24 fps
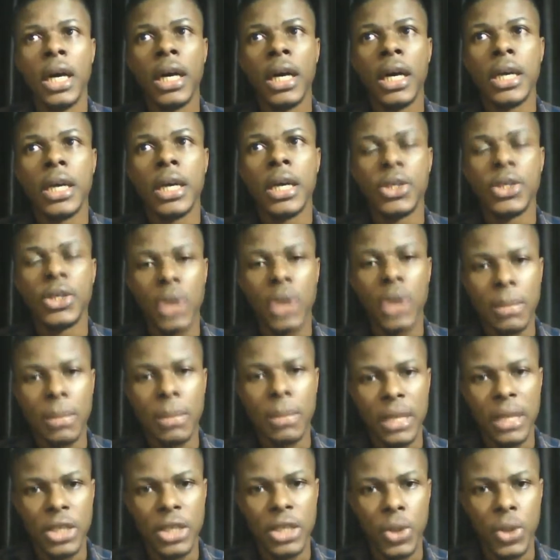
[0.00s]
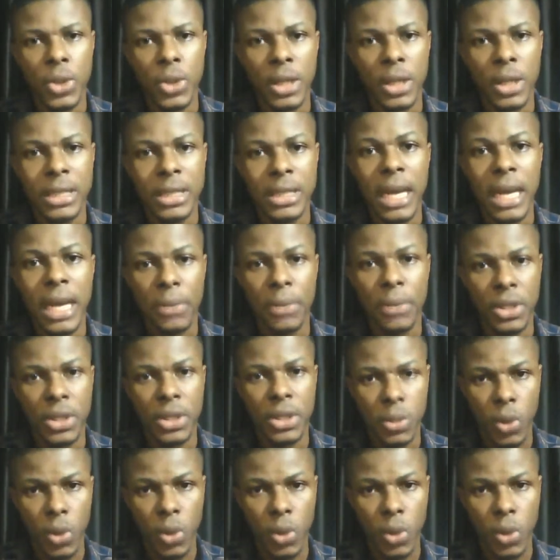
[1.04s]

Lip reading: is your ability to interpret the